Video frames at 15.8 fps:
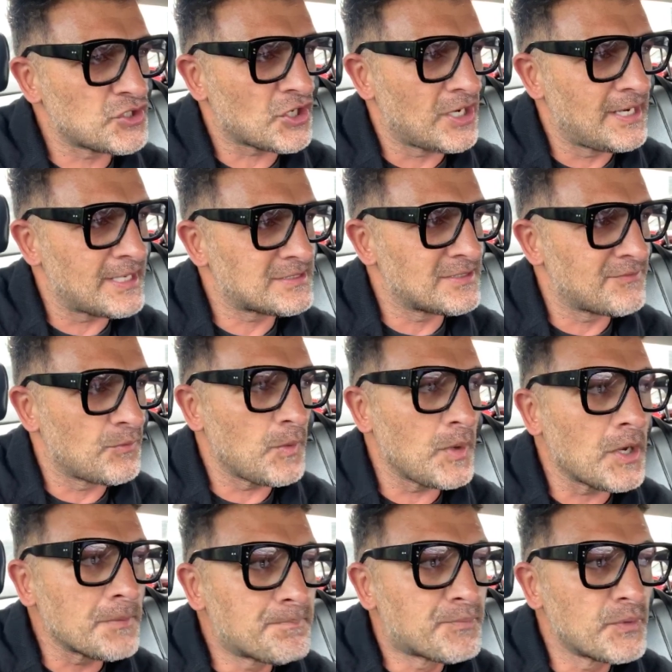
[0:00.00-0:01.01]
Collective, and we
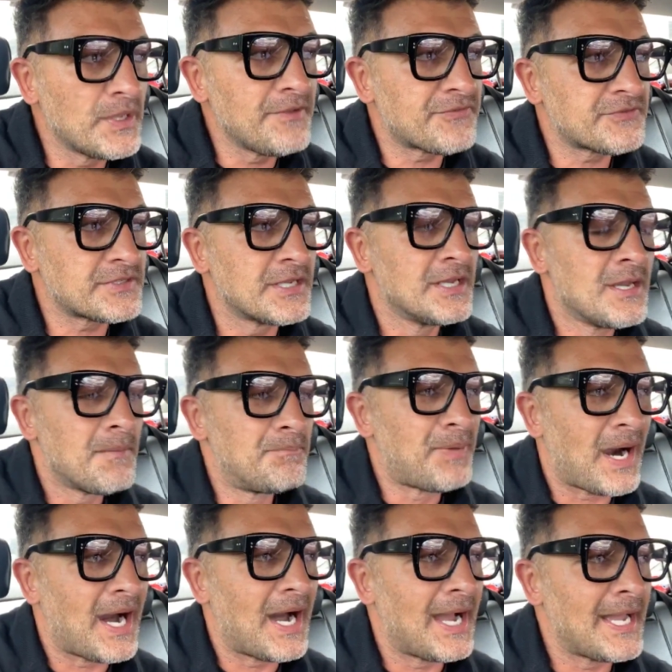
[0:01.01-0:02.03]
got briefed
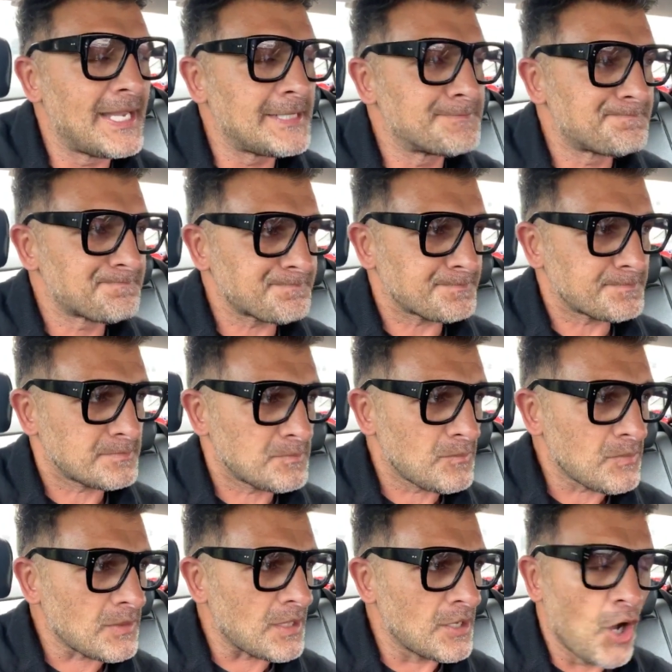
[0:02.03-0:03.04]
by
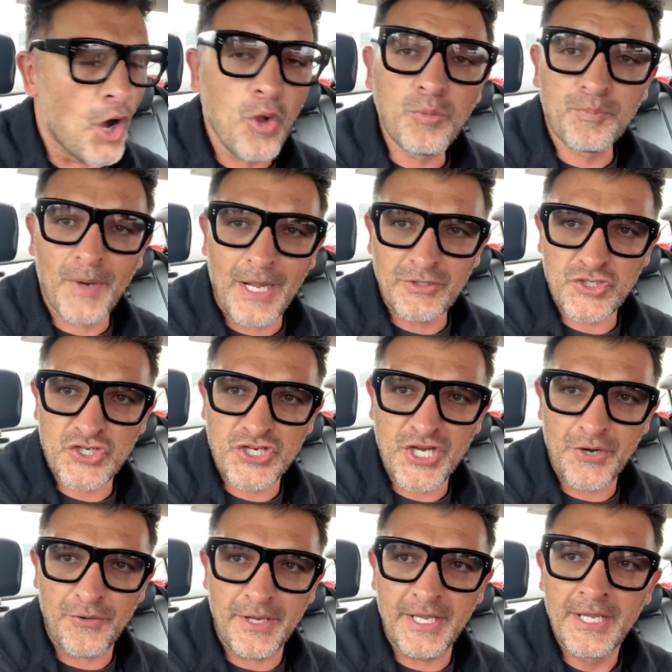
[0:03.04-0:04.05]
Old Brown
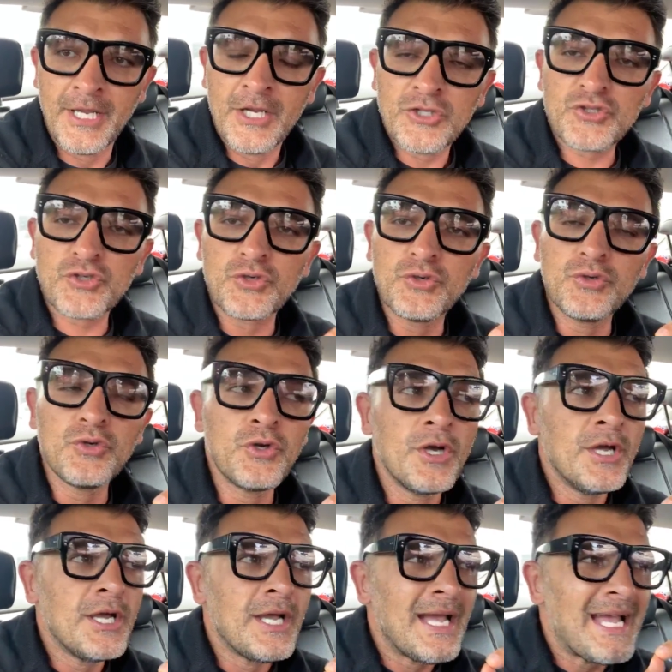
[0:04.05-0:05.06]
Sherry to
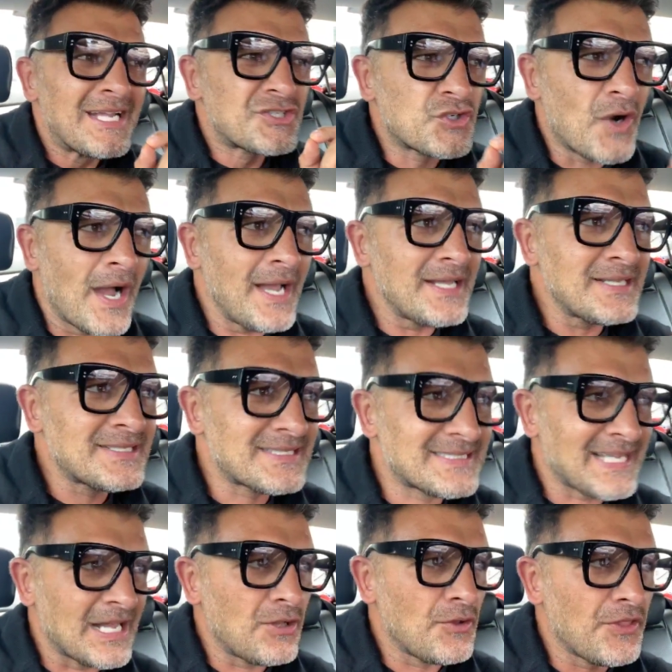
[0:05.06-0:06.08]
try and
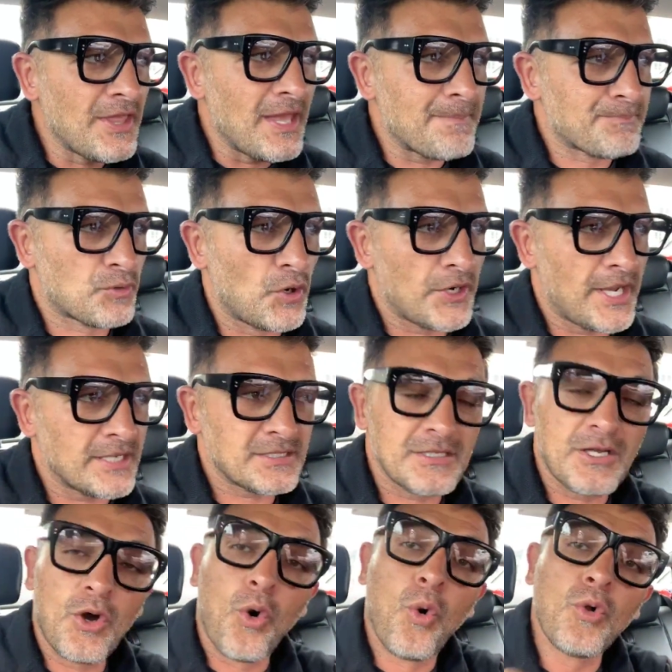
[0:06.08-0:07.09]
sell their product
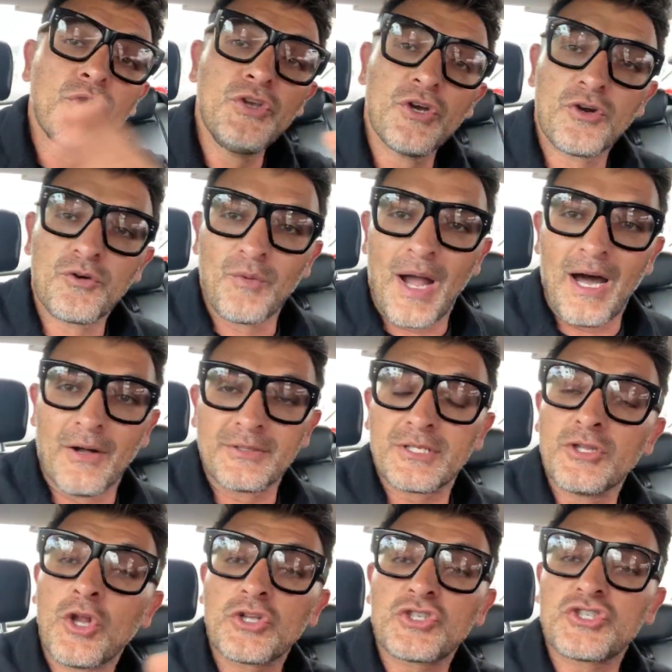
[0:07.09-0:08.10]
all year round,
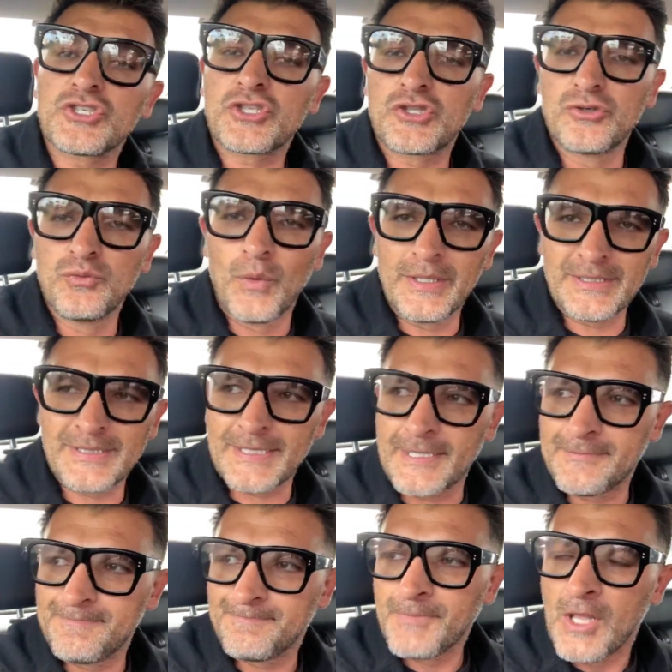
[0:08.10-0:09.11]
not just through winter.
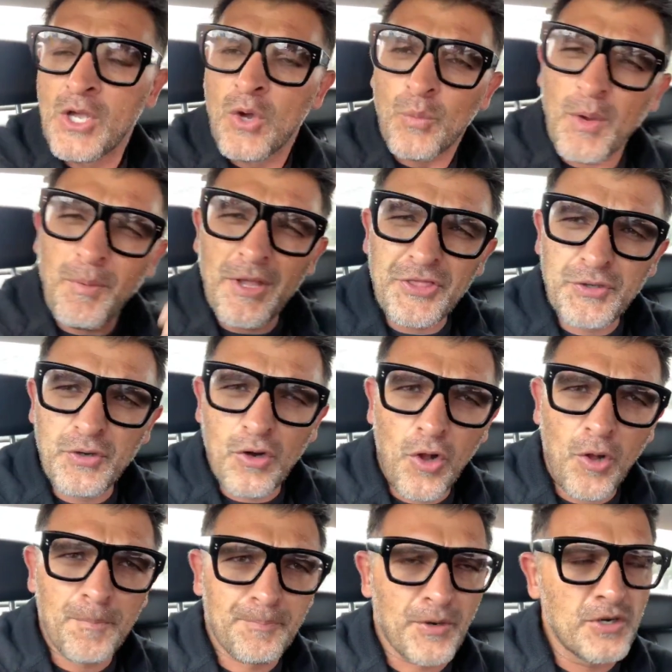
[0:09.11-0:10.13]
We went through a
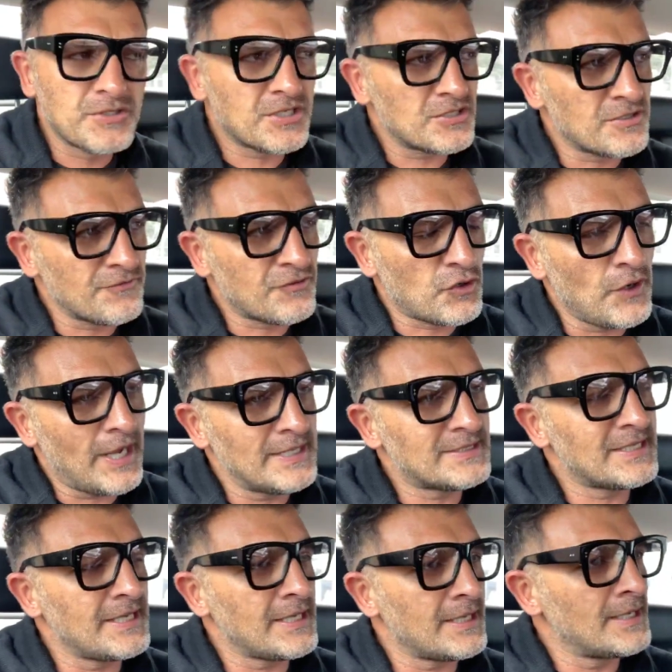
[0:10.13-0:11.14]
whole process of
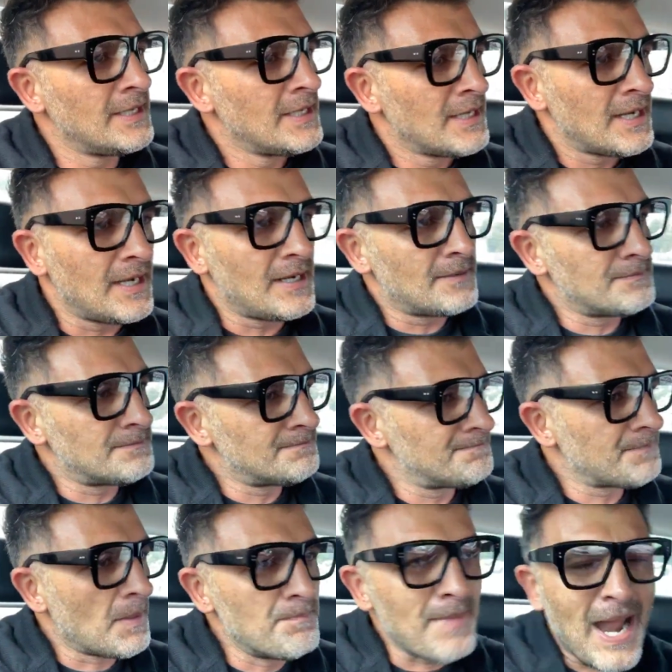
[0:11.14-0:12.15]
creating
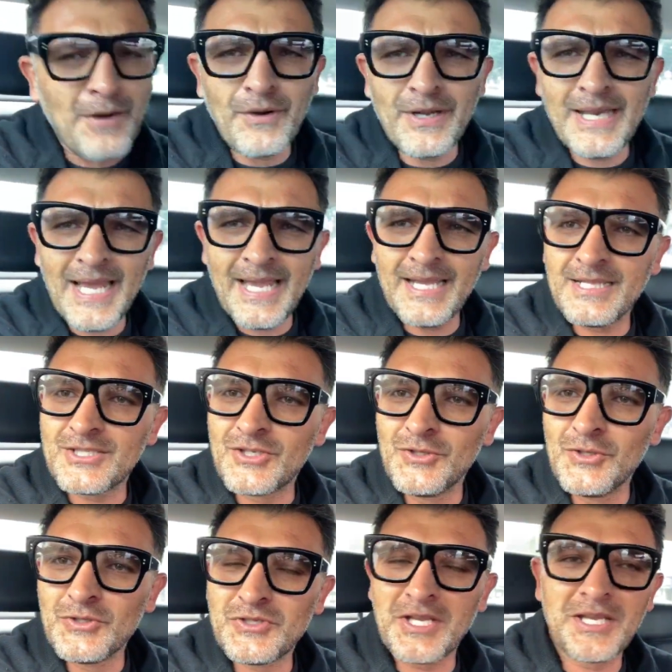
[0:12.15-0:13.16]
marinades
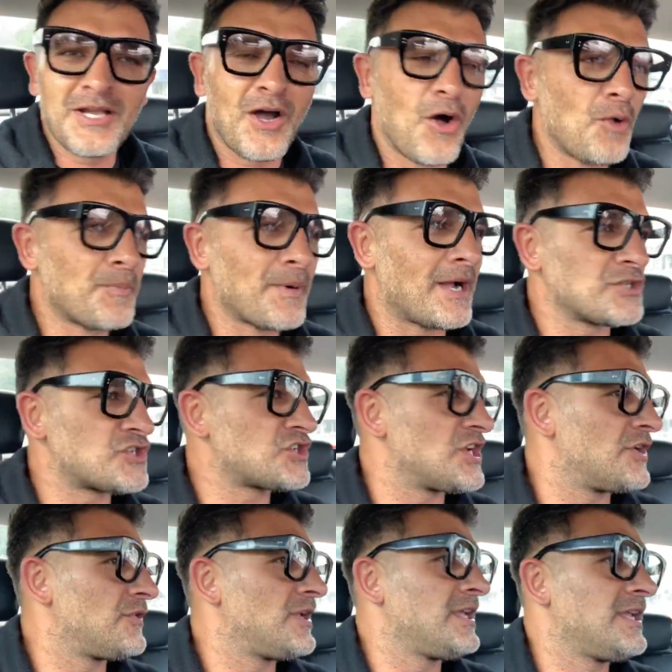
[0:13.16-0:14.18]
using Old Brown
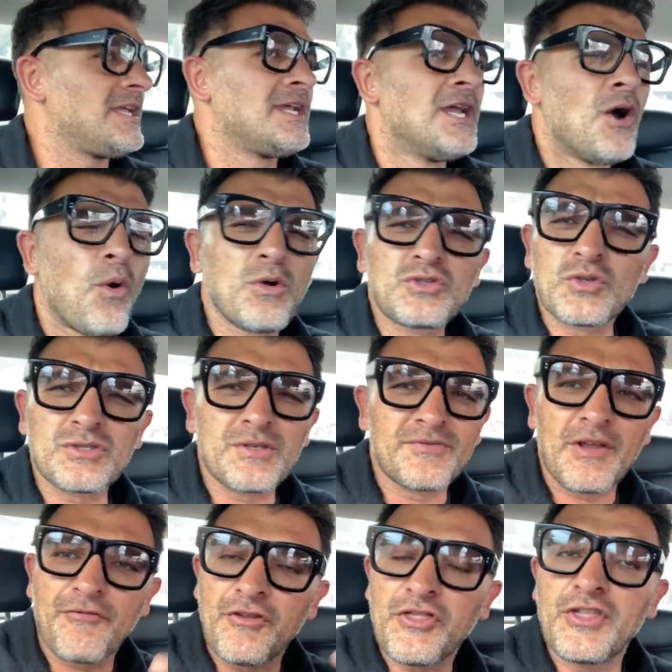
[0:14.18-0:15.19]
Sherry, all sorts of
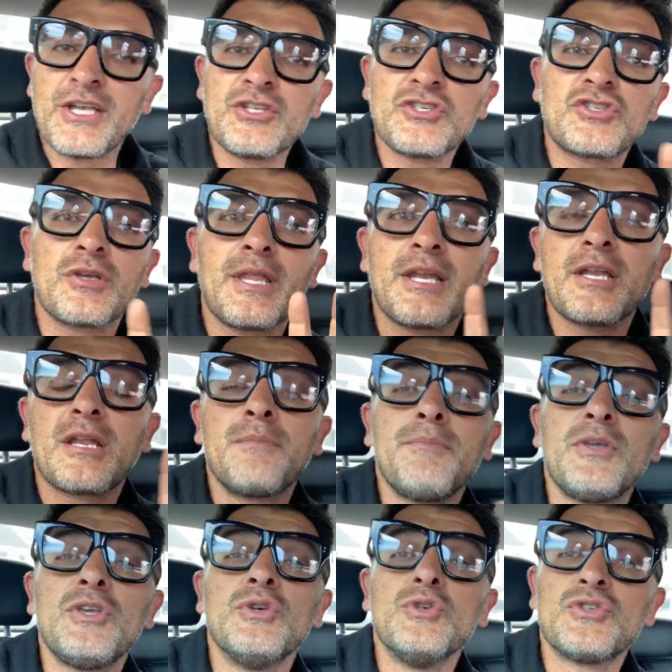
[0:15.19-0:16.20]
different things so that it can be
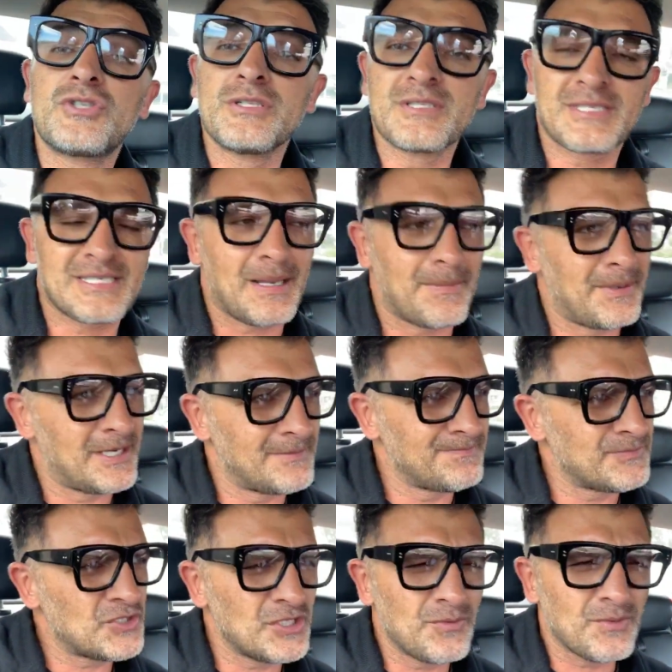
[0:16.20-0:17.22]
used in summer.
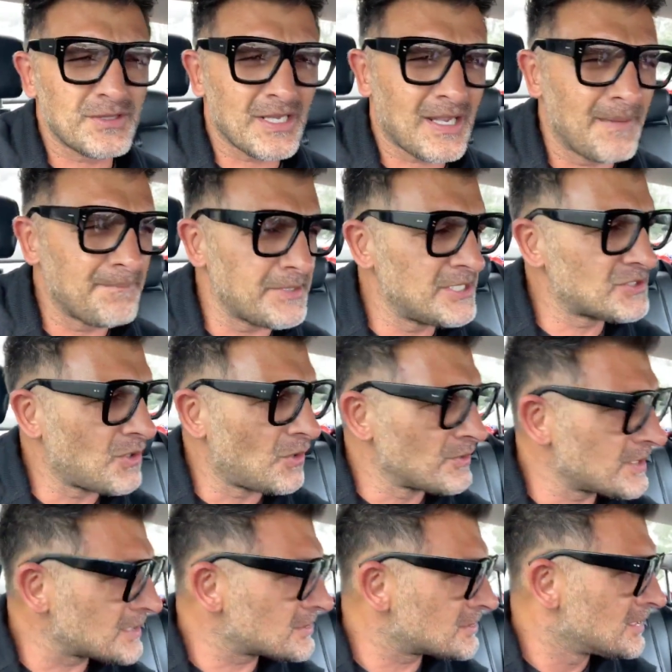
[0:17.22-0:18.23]
Do you know what the company told
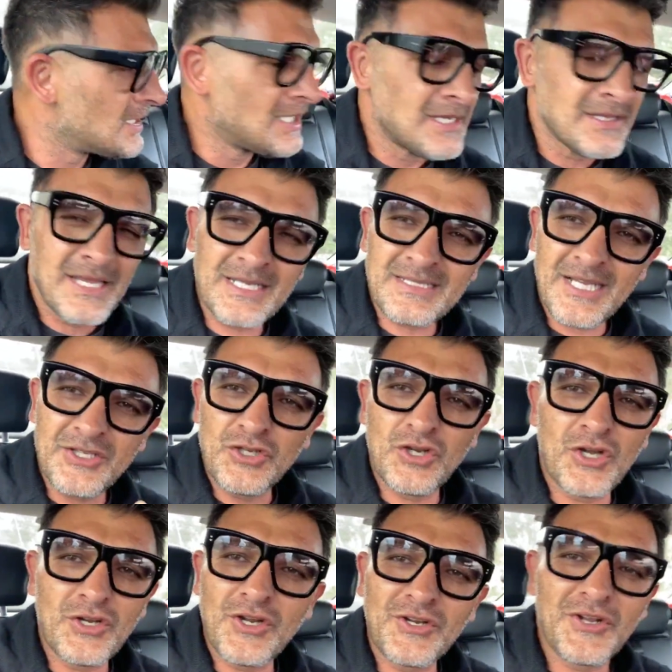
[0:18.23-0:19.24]
us? They said, you
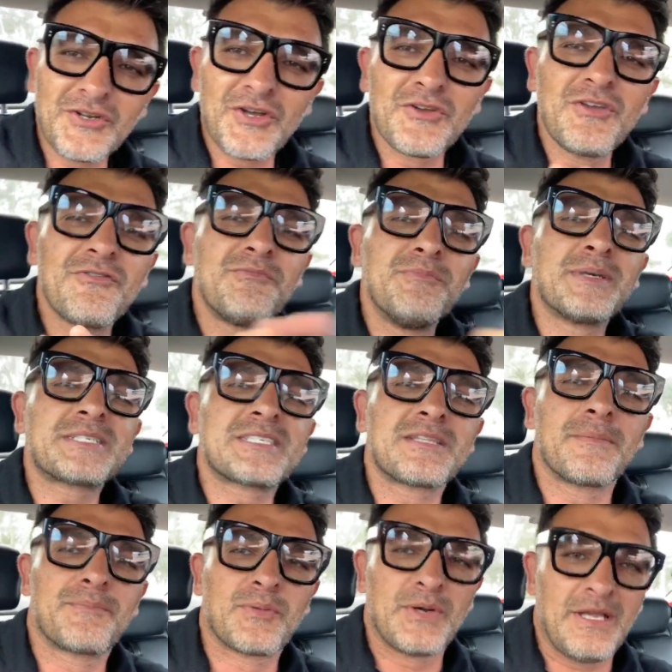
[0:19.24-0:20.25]
know, no, you've missed the
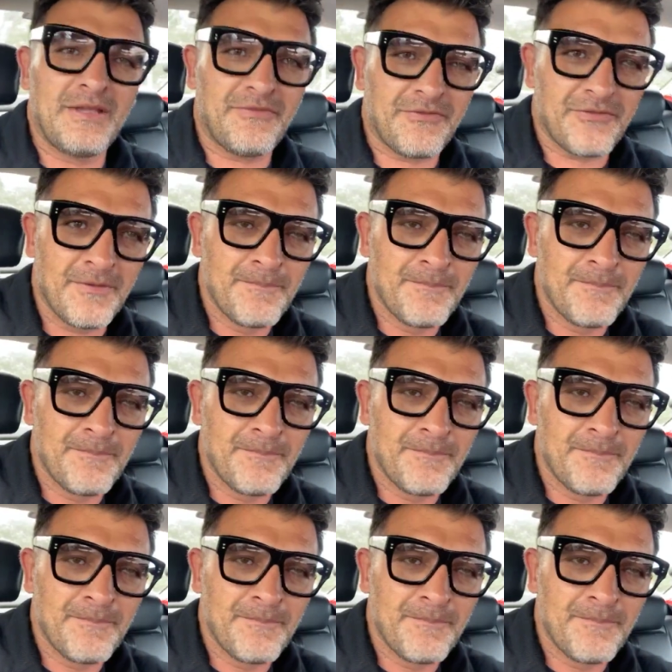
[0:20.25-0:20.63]
brief.